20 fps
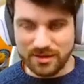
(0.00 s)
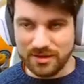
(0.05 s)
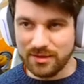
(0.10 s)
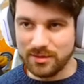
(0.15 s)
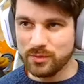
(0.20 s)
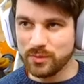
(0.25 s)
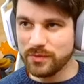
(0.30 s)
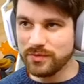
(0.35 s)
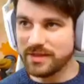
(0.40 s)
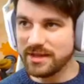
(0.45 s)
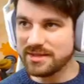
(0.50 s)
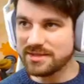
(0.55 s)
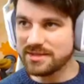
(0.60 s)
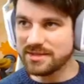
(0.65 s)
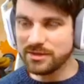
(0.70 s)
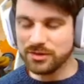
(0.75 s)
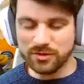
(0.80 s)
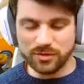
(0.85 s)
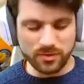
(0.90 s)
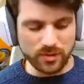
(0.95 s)
With these
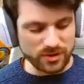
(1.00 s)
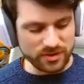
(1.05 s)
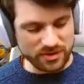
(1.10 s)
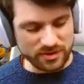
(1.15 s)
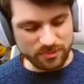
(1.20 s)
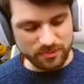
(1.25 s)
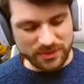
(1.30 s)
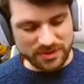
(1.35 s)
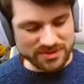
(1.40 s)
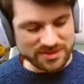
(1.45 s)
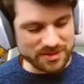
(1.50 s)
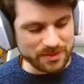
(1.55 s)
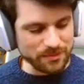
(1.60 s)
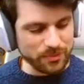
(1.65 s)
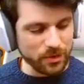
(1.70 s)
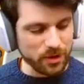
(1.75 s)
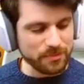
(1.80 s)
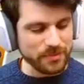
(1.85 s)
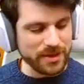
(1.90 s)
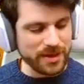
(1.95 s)
little bits that
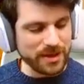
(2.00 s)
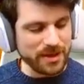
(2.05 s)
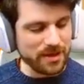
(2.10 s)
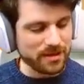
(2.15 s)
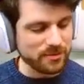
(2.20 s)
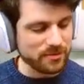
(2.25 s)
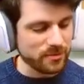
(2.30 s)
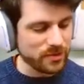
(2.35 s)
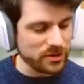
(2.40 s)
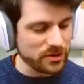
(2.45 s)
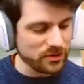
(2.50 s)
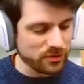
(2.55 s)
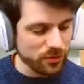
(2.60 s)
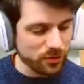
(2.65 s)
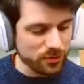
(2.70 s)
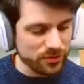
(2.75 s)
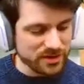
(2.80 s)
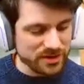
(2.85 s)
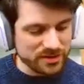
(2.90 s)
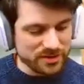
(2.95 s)
pop out when you
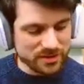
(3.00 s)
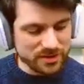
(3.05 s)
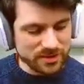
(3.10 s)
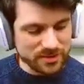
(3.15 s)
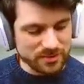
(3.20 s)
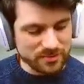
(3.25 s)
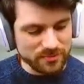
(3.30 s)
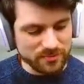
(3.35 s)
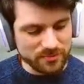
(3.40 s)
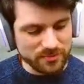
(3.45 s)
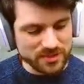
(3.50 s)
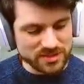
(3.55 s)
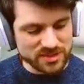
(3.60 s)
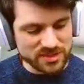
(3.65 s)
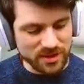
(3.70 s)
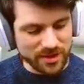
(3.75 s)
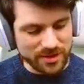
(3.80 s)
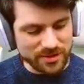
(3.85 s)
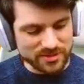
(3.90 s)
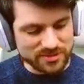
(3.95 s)
load in the
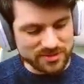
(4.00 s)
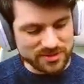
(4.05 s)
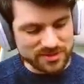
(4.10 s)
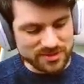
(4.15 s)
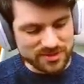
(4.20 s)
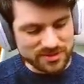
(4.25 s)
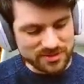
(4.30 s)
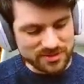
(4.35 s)
missiles,